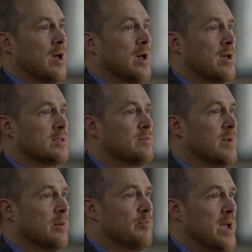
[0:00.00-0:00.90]
uh, to
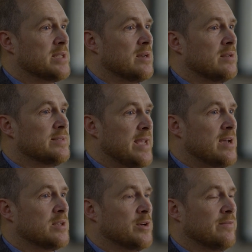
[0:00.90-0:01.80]
make better
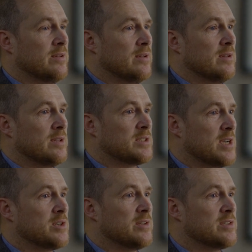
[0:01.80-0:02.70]
data driven
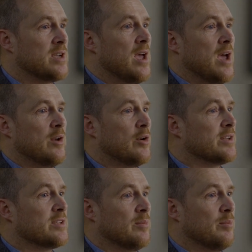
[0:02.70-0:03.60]
decisions in
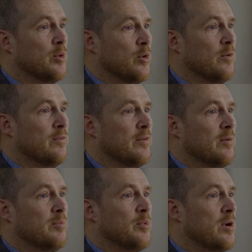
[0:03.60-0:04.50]
order to improve
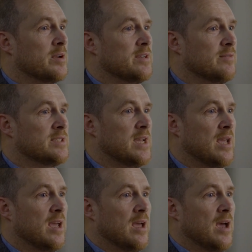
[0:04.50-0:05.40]

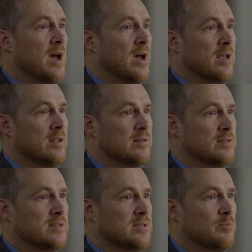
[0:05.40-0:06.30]
productivity
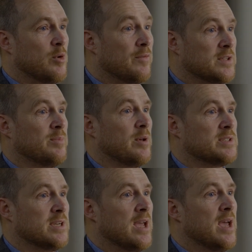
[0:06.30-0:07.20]
and
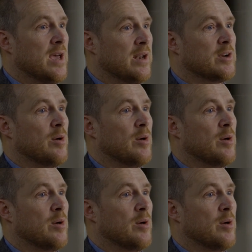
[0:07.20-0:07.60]
profitability in a